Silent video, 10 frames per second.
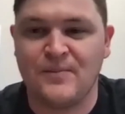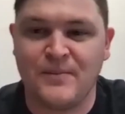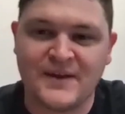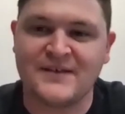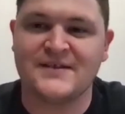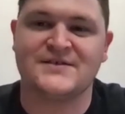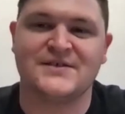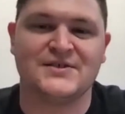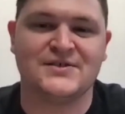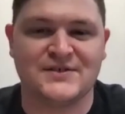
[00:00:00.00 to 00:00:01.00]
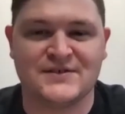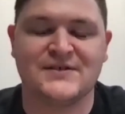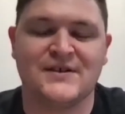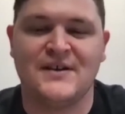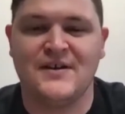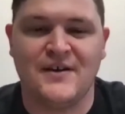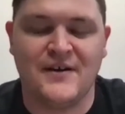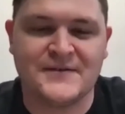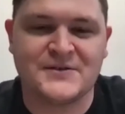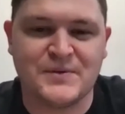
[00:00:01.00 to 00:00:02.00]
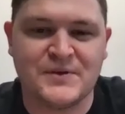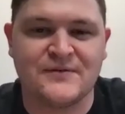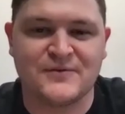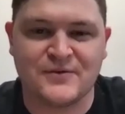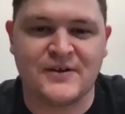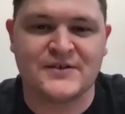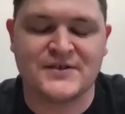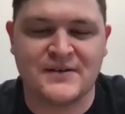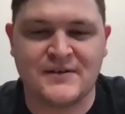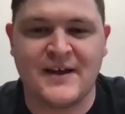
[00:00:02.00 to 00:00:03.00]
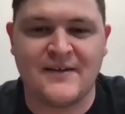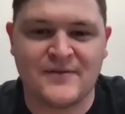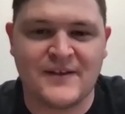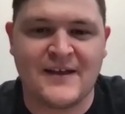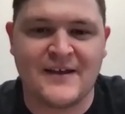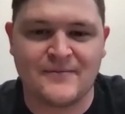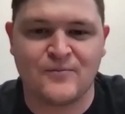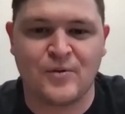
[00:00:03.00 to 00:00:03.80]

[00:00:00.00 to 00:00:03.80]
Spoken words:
making decisions on the speed of trust and having that